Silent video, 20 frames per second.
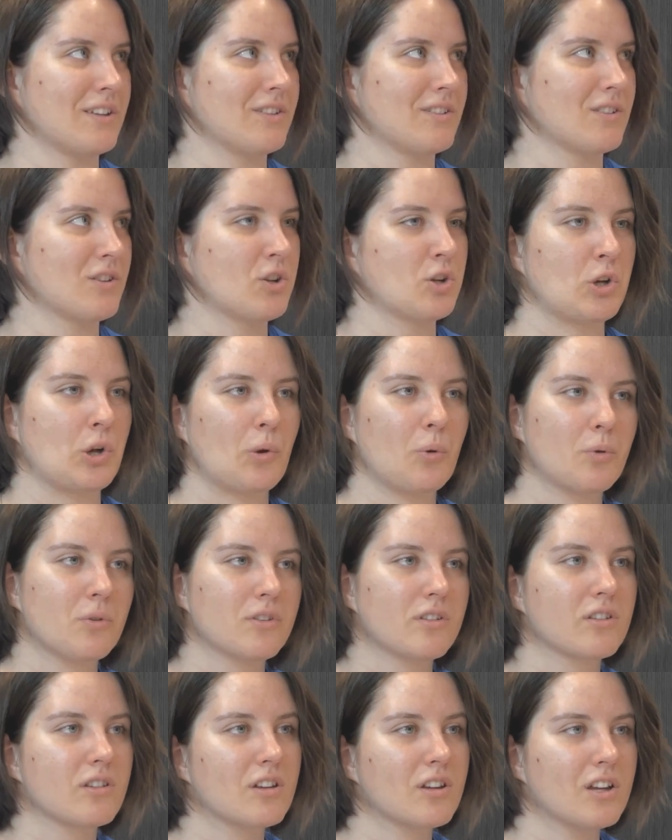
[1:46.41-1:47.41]

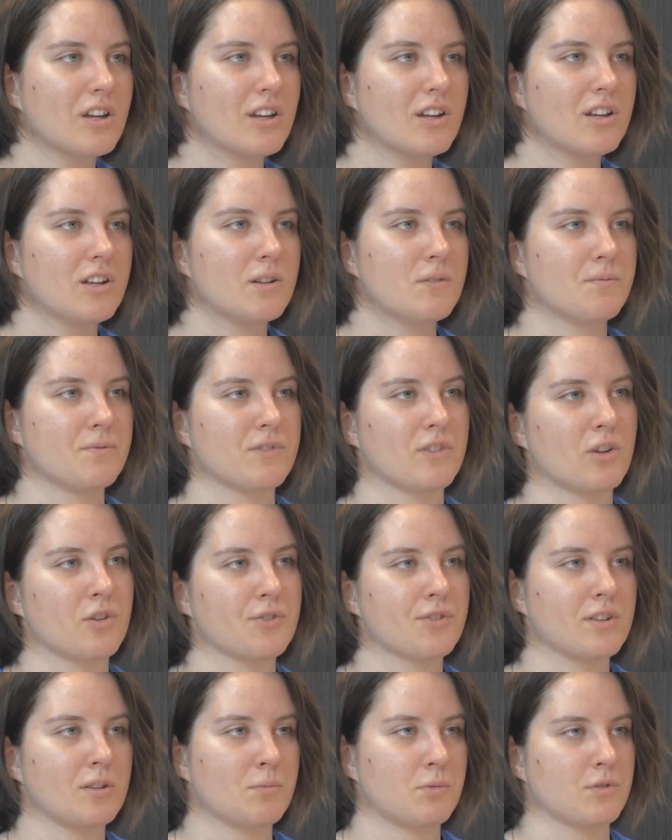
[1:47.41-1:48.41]
close. And
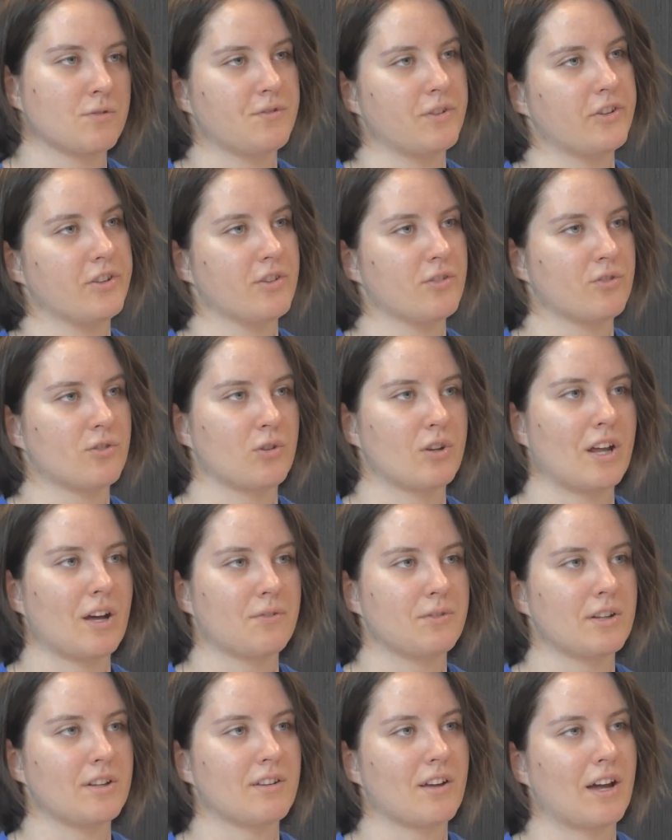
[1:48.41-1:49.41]
also the professors don't have
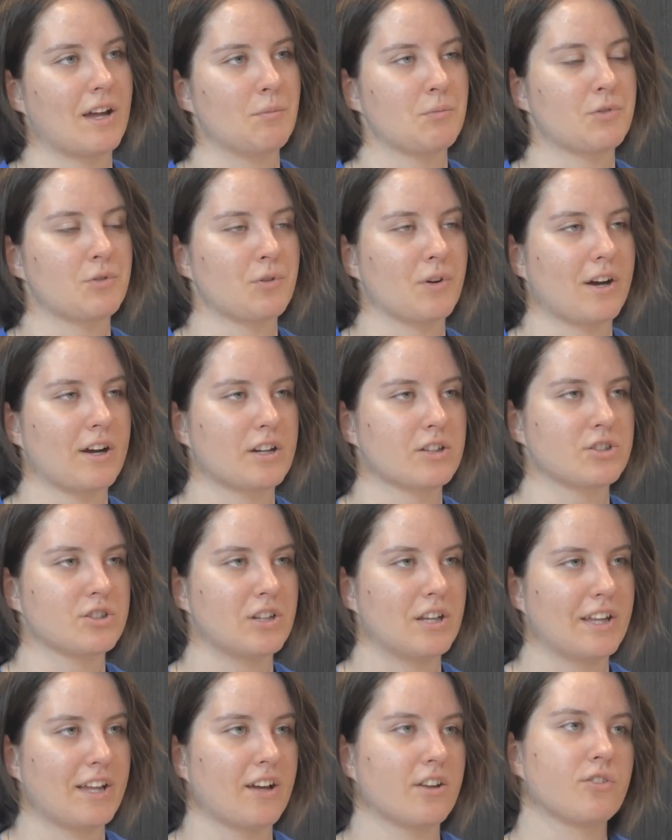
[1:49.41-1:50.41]
the time to
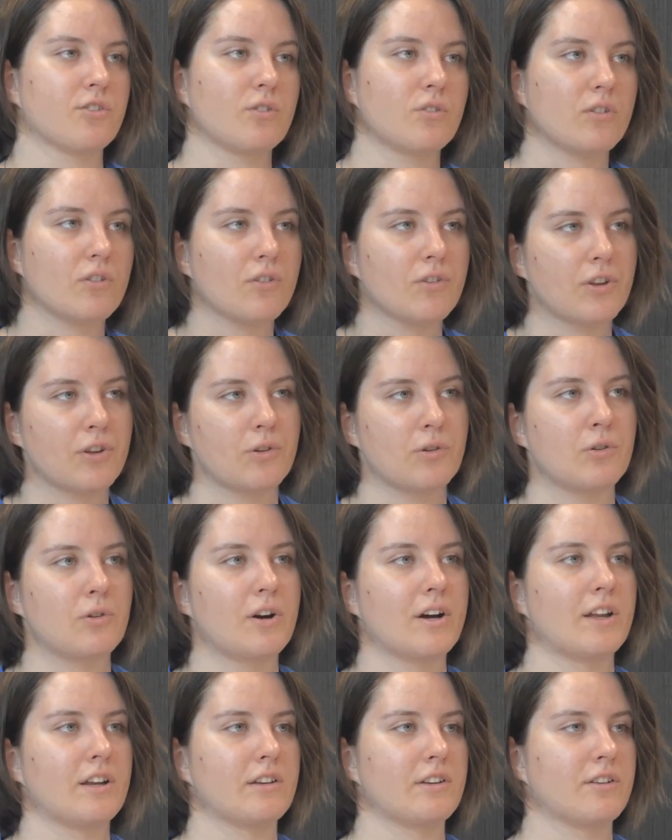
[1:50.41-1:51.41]
actually get to know you
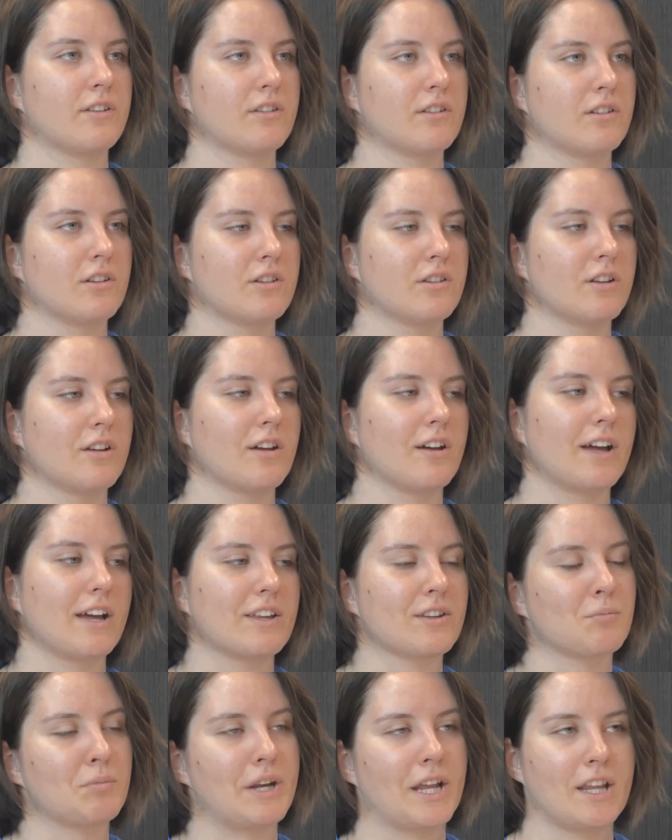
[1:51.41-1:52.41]
and
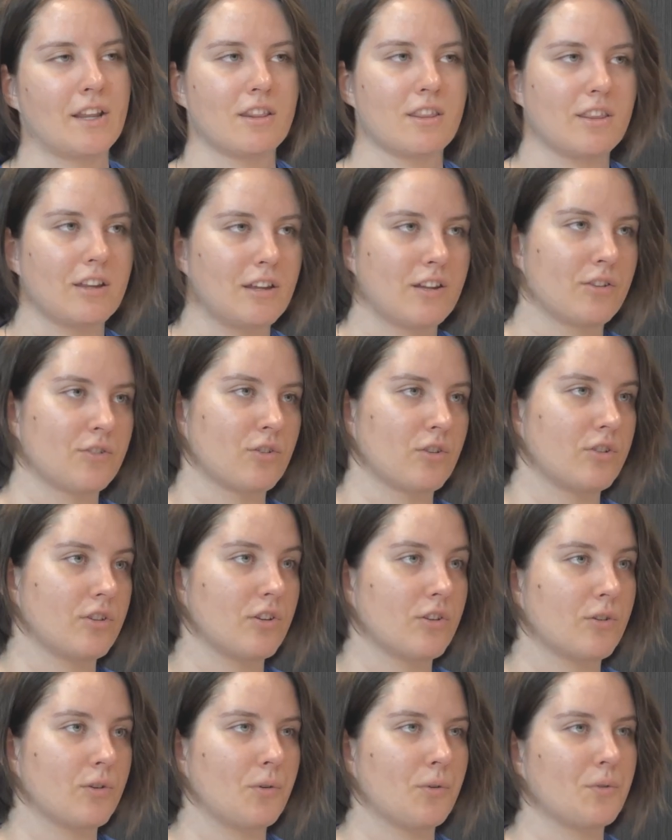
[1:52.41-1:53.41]
explain things on
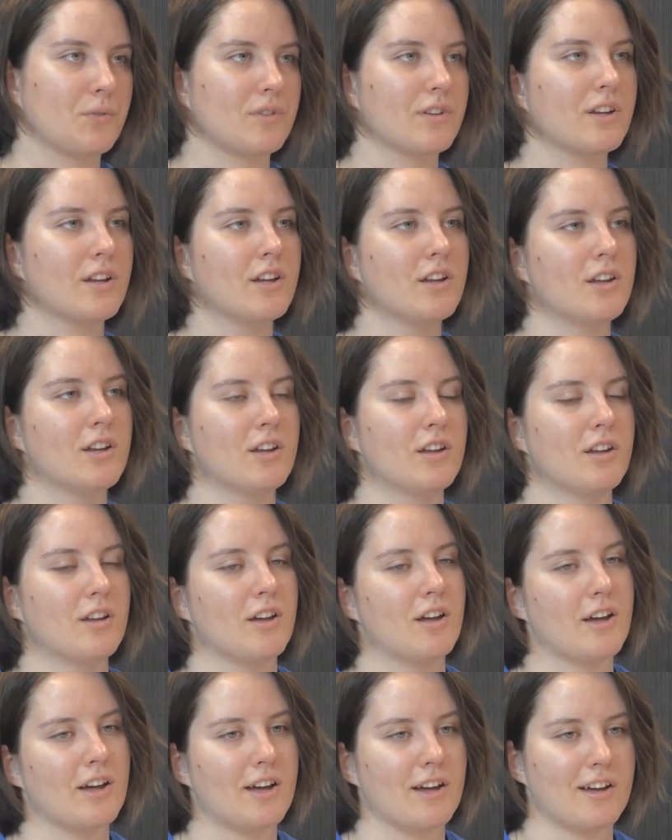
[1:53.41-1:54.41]
their own.
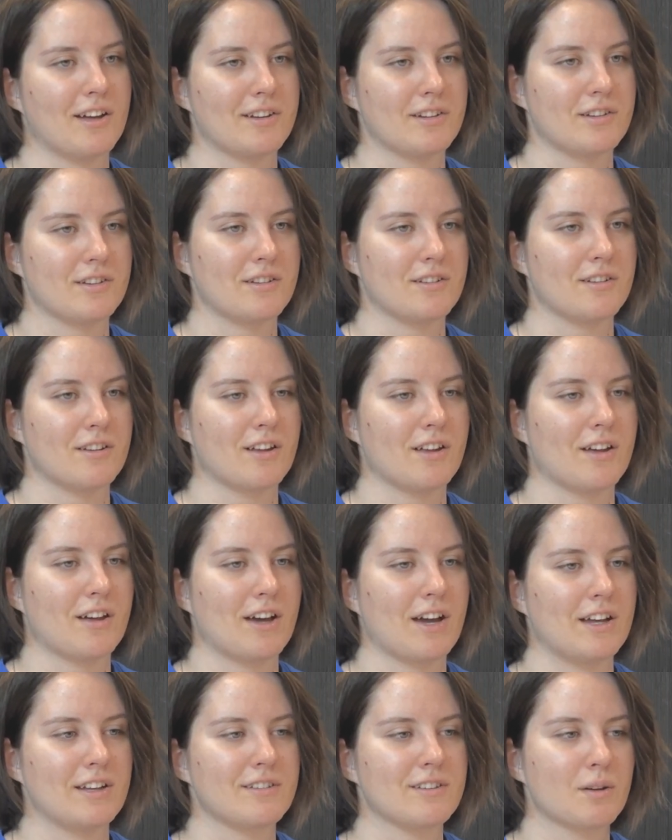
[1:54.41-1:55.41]
And
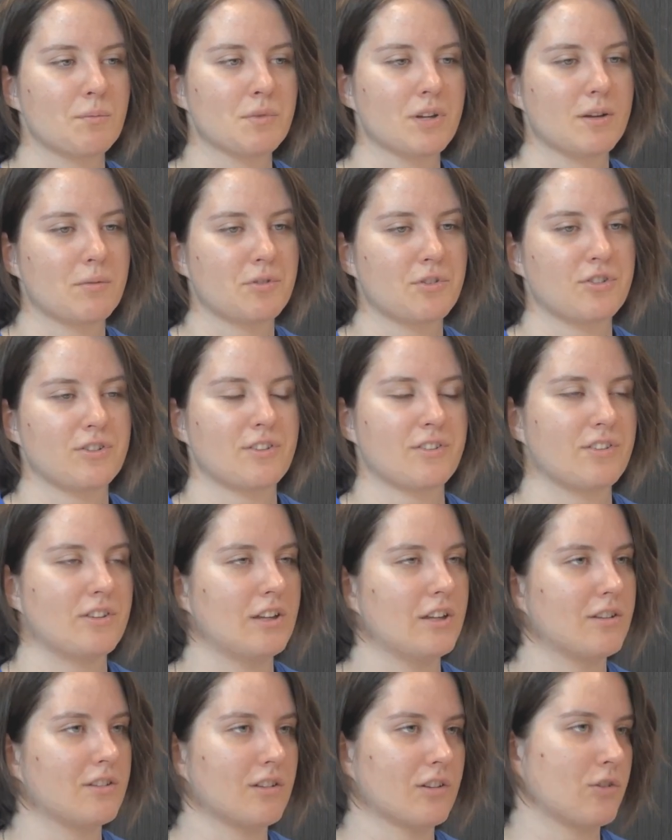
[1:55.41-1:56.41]
I sometimes just
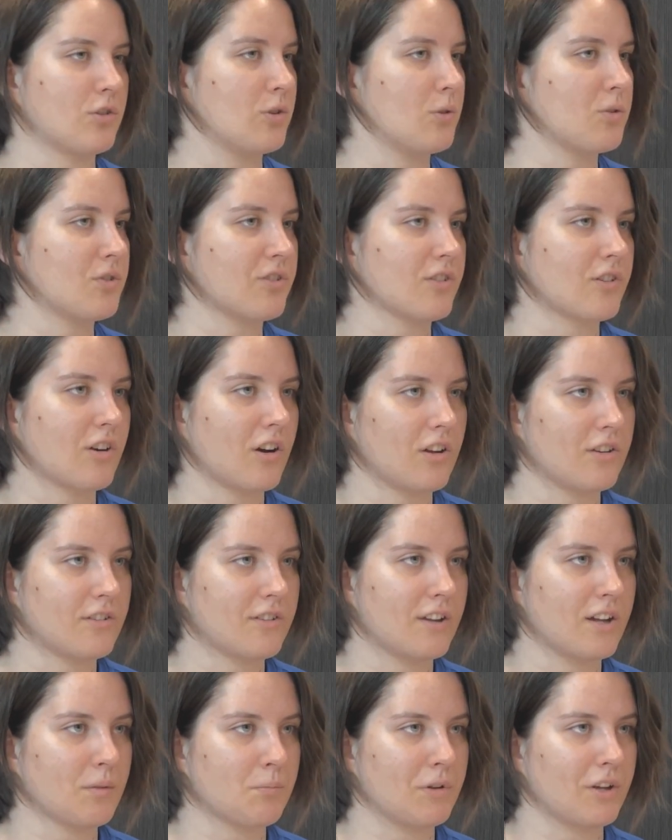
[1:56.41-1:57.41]
need a closer
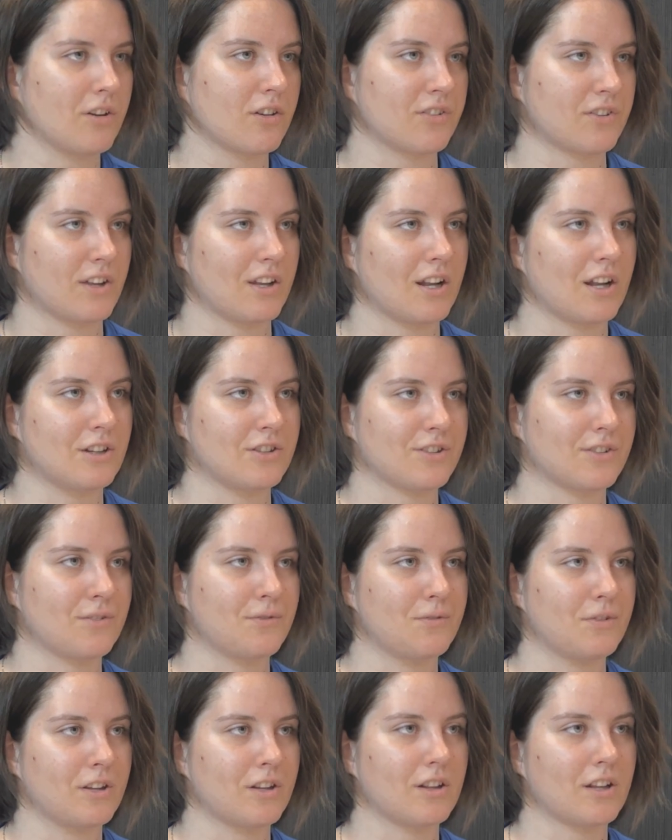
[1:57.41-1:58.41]
contact because then I just
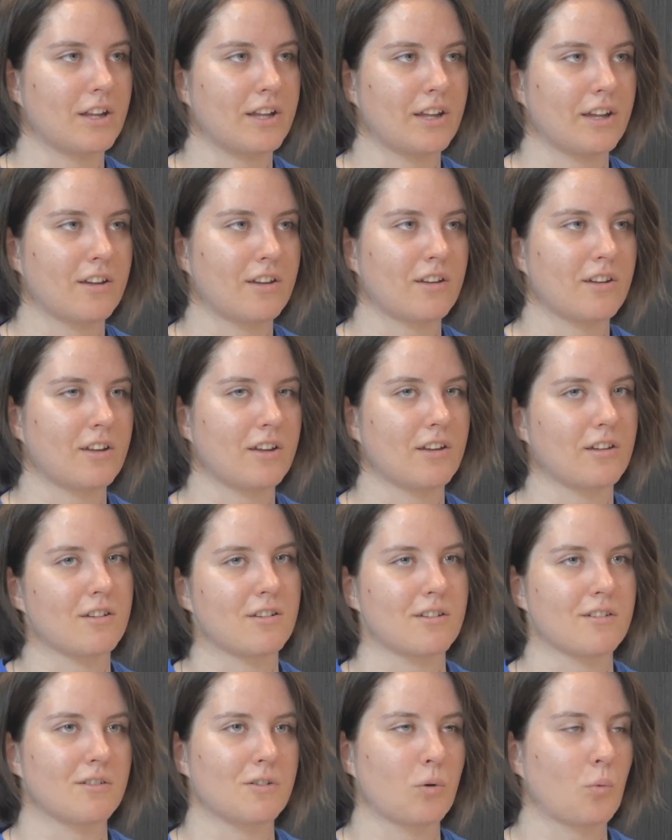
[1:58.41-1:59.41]
feel like
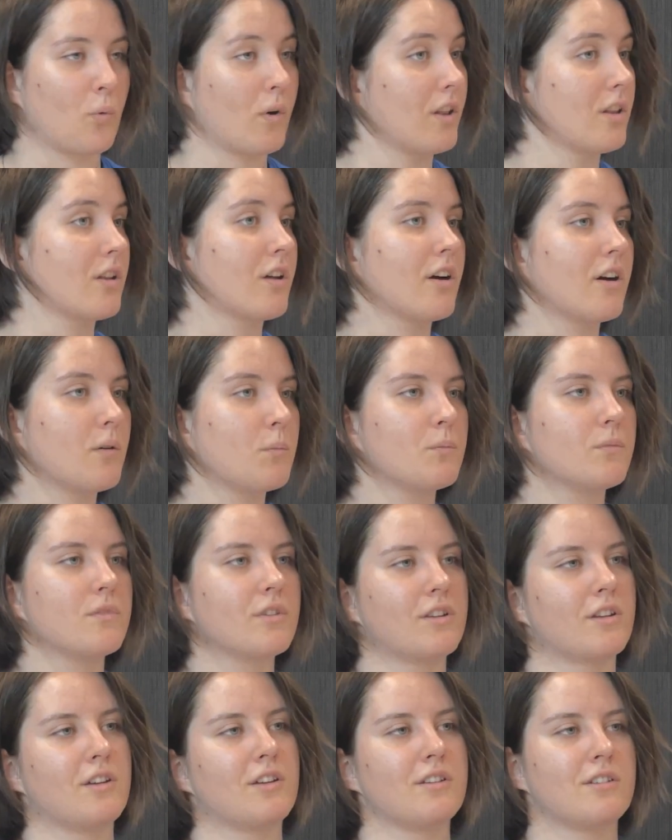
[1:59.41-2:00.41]
welcomed
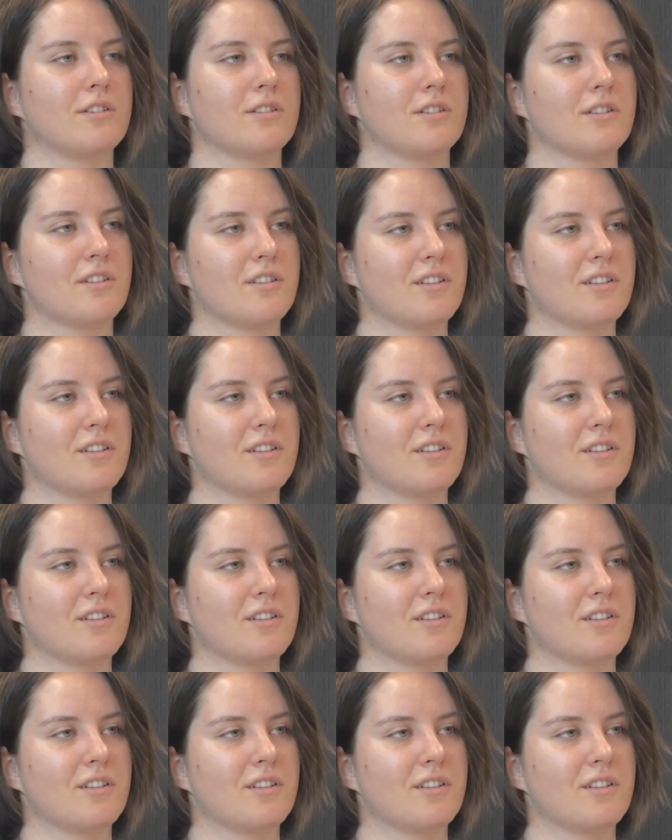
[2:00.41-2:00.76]
and